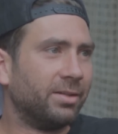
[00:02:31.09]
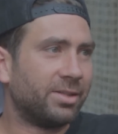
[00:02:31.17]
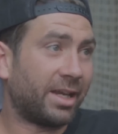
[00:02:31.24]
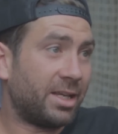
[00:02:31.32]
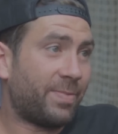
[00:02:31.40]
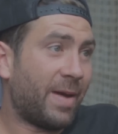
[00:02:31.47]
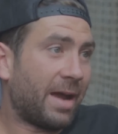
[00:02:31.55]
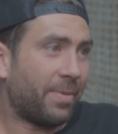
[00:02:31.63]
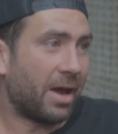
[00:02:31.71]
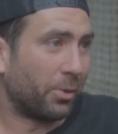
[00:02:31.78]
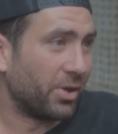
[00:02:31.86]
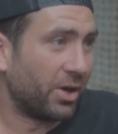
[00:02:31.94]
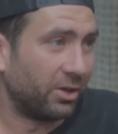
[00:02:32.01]
It's like his
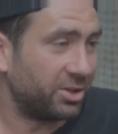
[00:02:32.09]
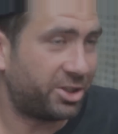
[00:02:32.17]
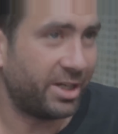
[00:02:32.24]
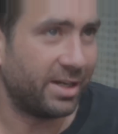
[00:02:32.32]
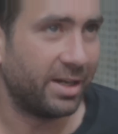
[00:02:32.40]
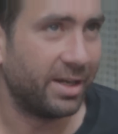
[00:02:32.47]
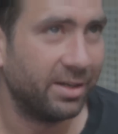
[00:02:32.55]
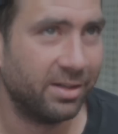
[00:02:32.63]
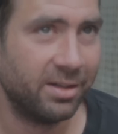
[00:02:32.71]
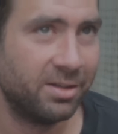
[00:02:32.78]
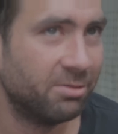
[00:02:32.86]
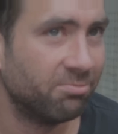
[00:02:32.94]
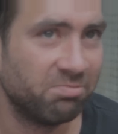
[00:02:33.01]
backpack with all his shit in it.
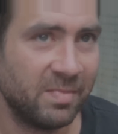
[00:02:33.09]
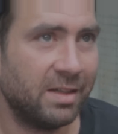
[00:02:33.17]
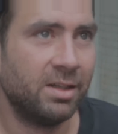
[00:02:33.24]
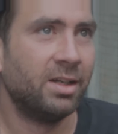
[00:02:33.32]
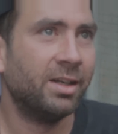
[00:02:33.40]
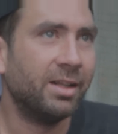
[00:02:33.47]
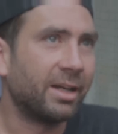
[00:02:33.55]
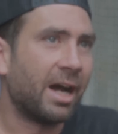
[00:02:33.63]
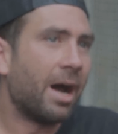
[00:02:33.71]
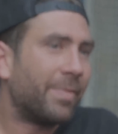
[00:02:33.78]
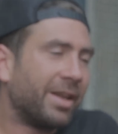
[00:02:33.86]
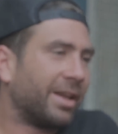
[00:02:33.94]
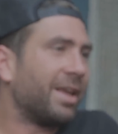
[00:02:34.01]
The
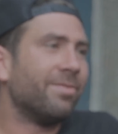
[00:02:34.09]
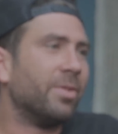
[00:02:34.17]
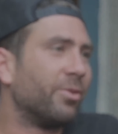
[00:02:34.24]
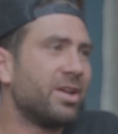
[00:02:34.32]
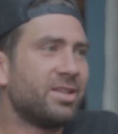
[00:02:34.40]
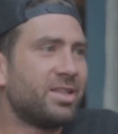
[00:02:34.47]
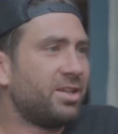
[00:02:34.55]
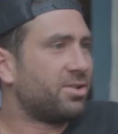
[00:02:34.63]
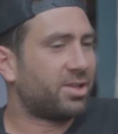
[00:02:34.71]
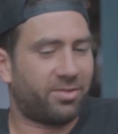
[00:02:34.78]
cop didn't give him a reason.